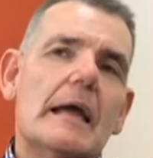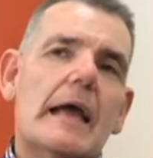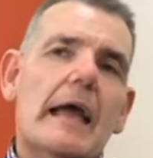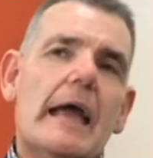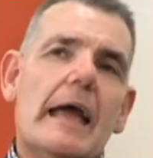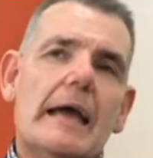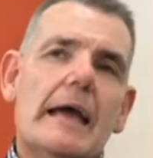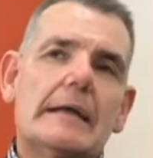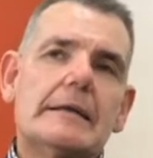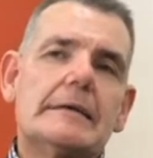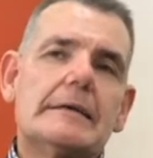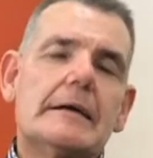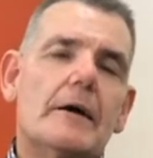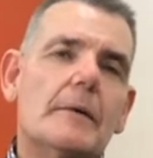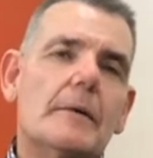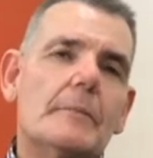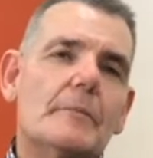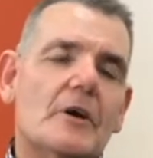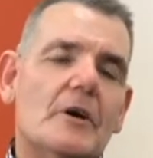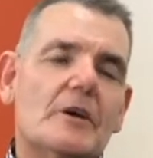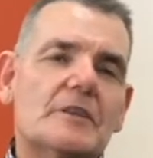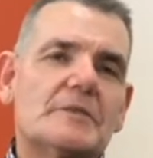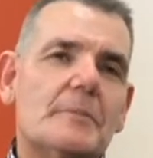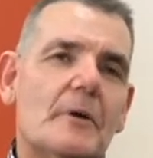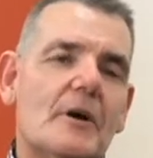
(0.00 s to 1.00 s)
And
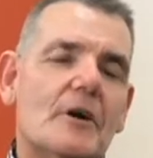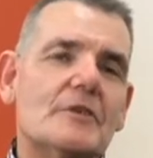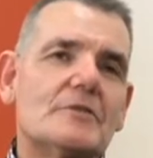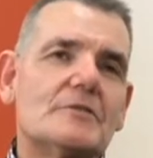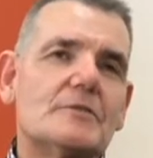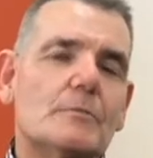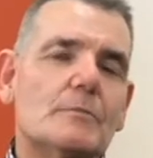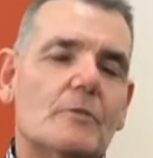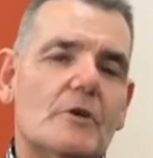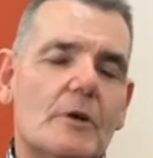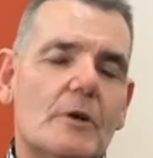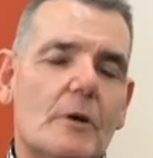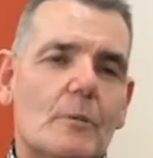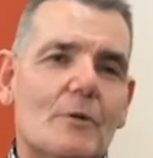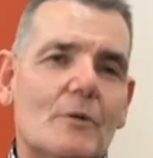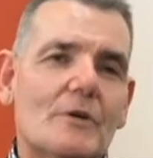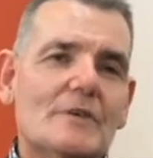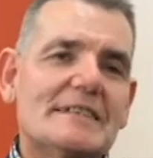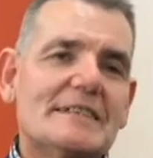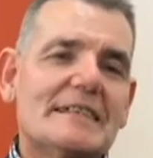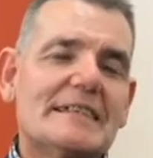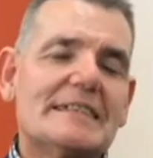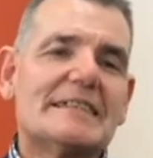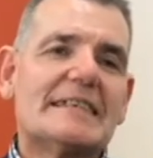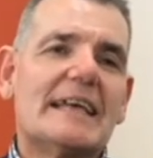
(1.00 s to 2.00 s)
I suppose what I
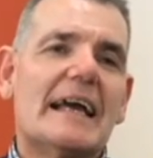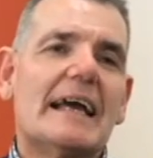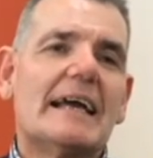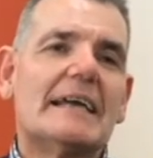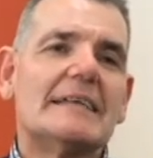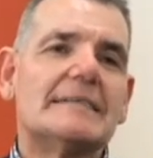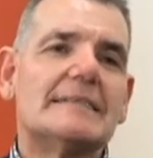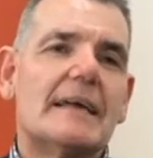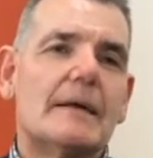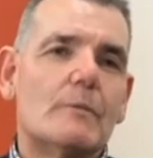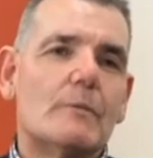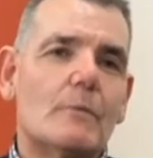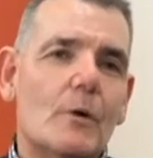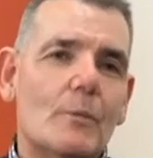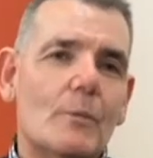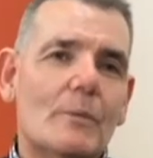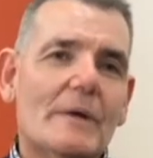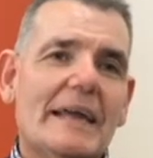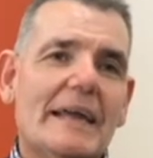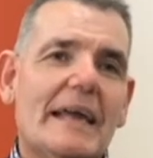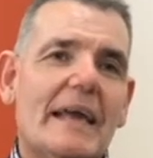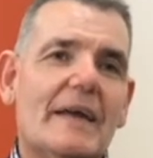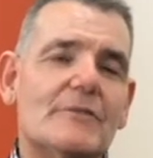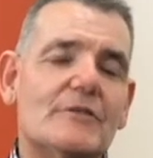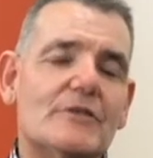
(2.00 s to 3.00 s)
want to say is that what
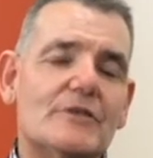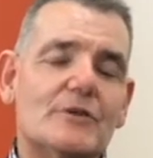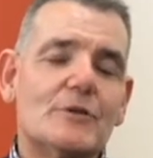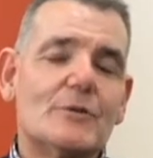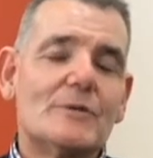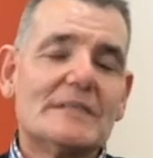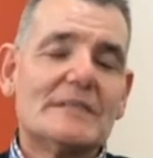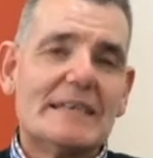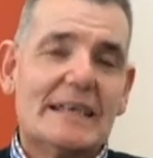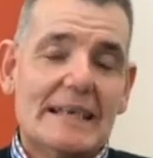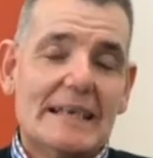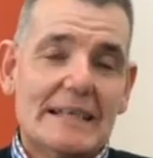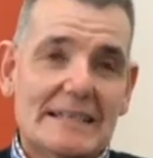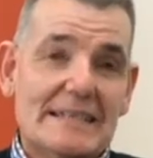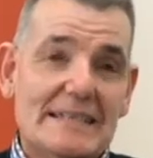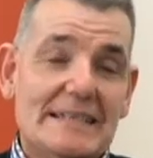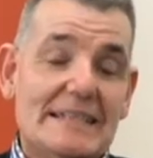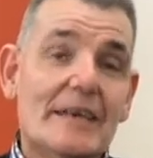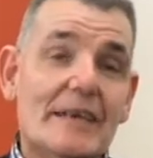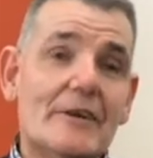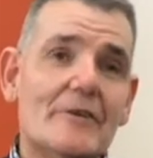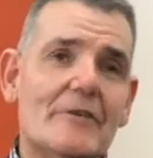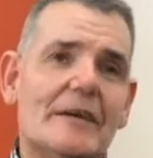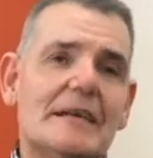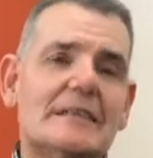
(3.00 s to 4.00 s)
we have to do is get
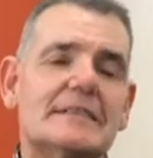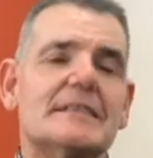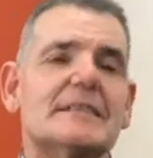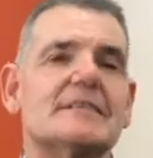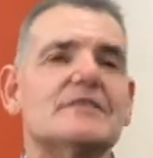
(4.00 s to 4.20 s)
serious.